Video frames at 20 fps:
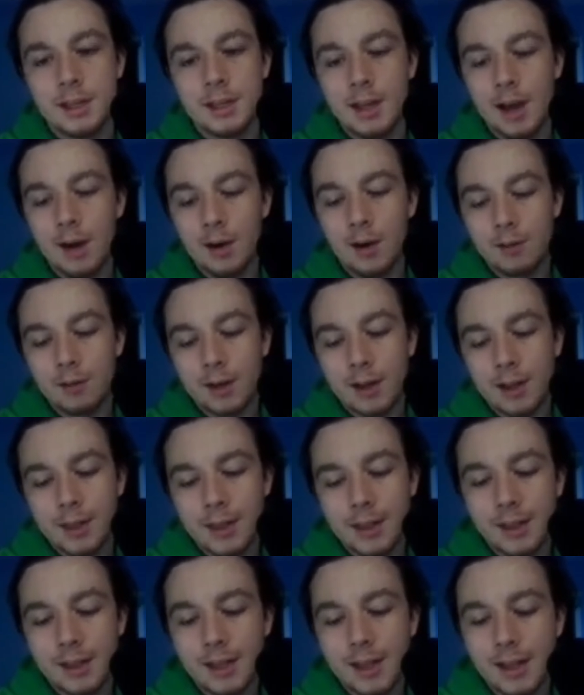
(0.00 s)
However, I
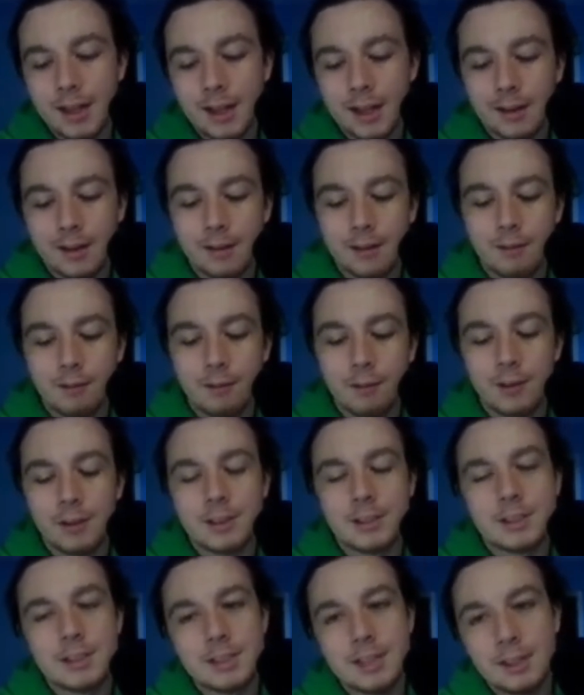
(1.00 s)
think like for the
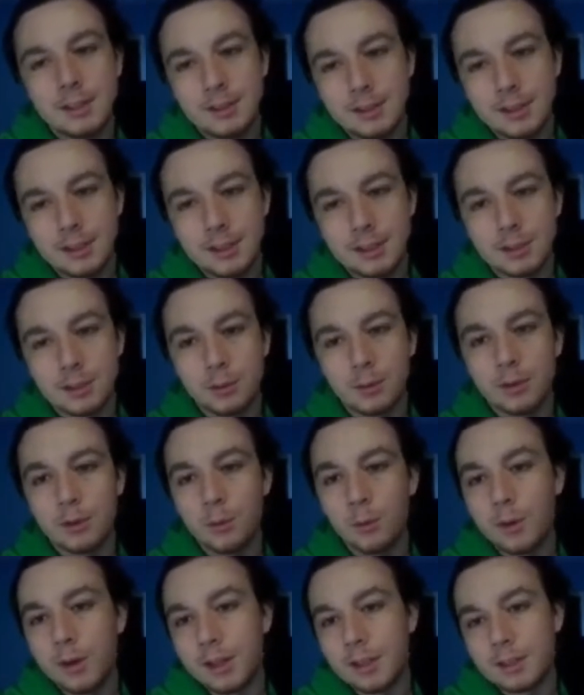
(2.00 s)
Celtics, who were the
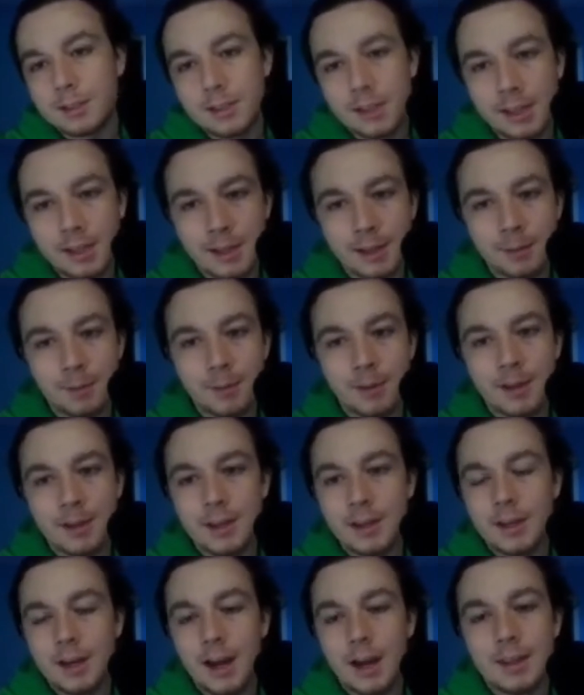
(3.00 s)
winning team,
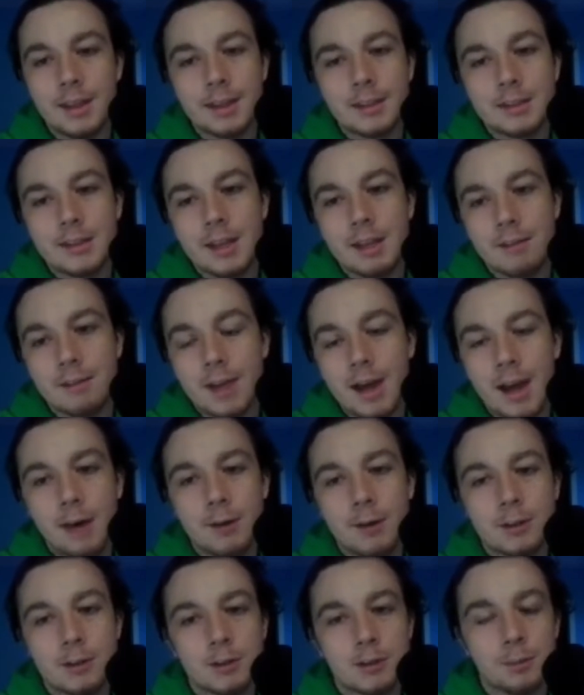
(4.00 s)
I think Dave
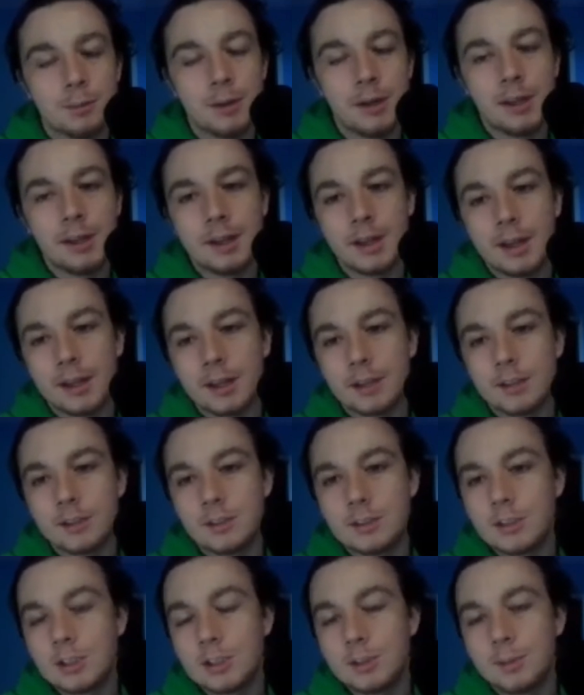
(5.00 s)
Cowens was playing like
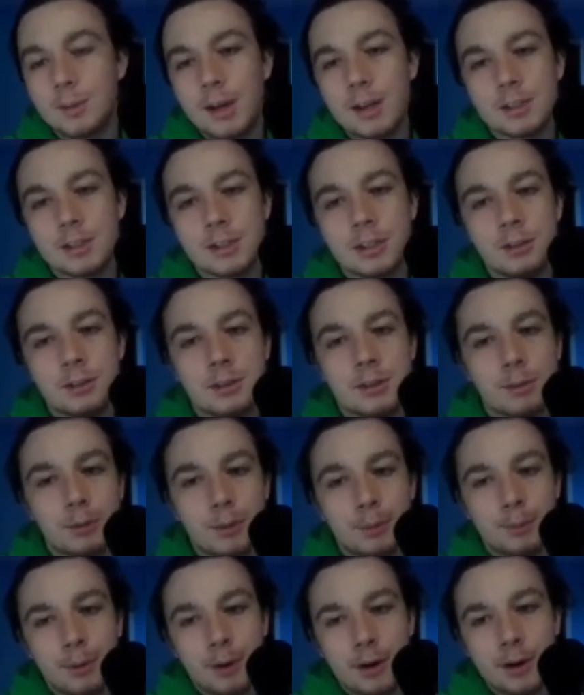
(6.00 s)
just about as close up
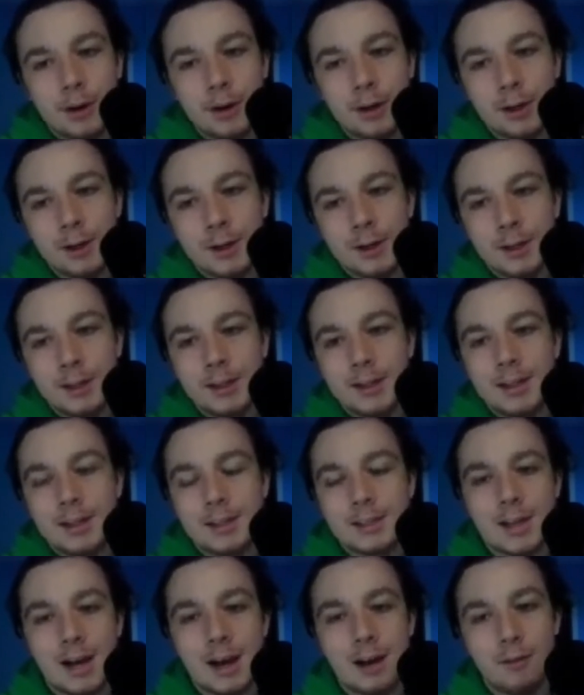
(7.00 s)
to par
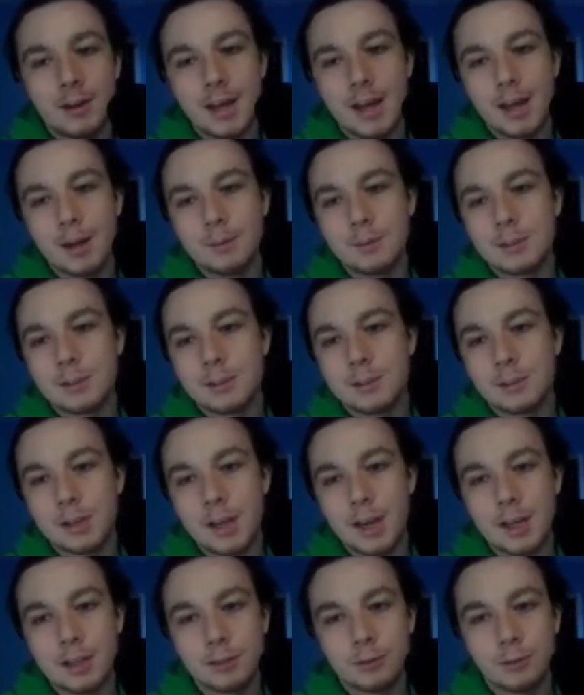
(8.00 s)
as Alvin Adams as you could
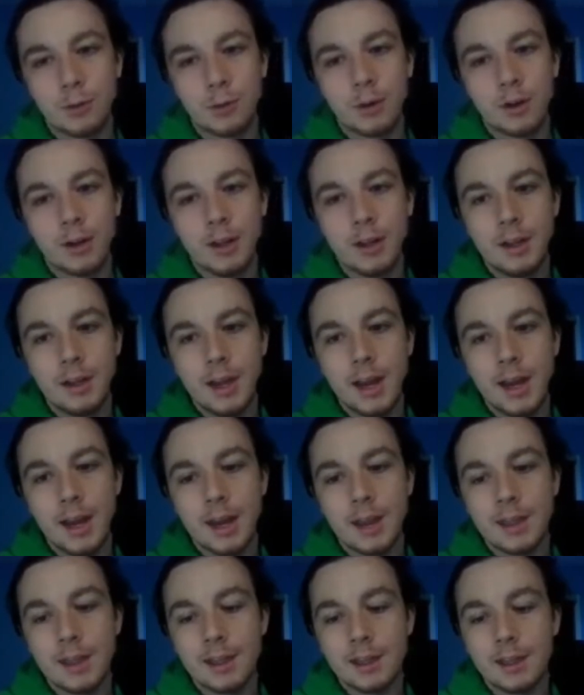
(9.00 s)
ask for. And
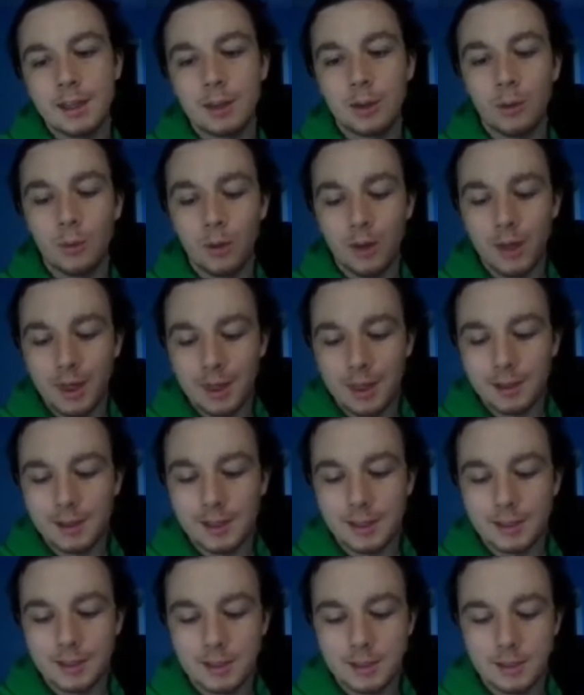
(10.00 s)
I think like the one thing
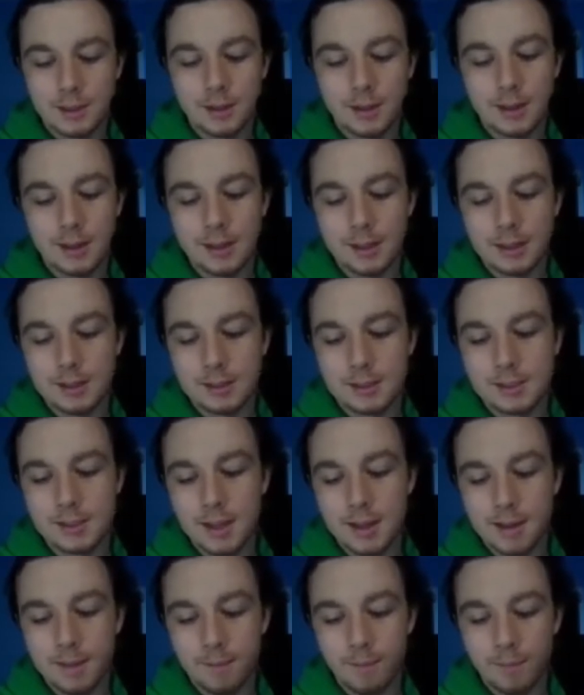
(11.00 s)
that does it in is
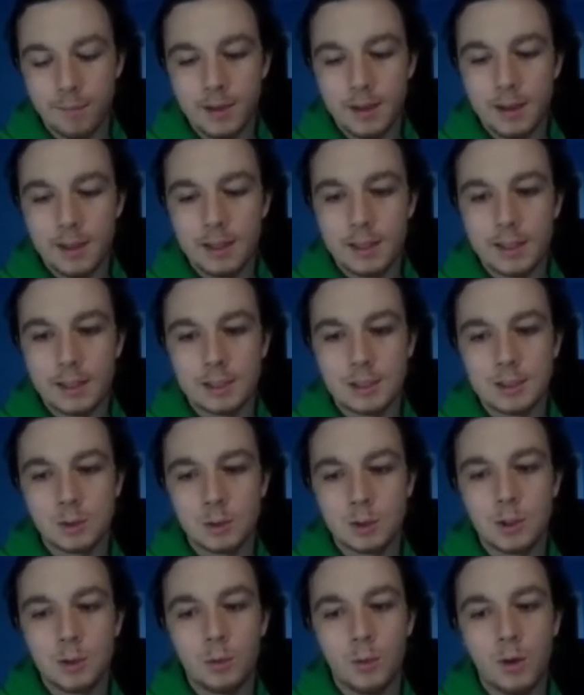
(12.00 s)
that like
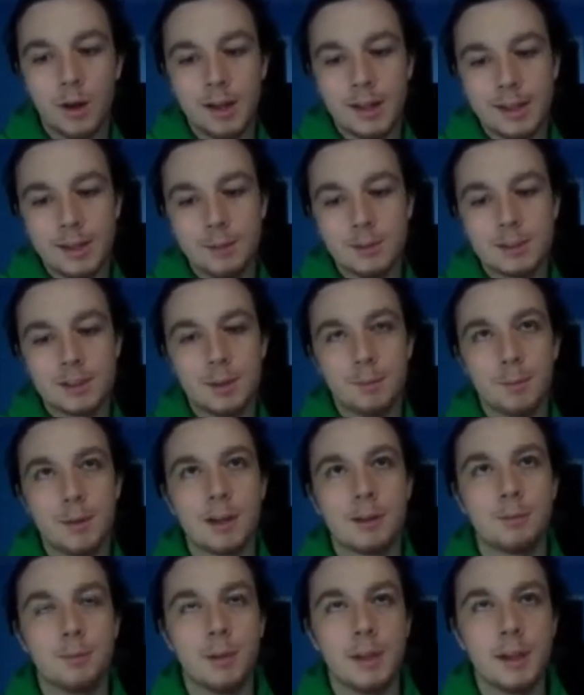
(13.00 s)
JoJo White, he was the
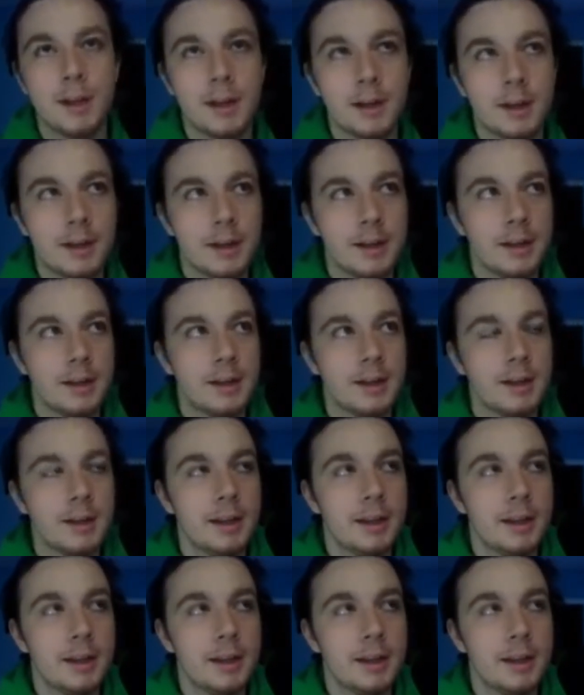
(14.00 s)
best player in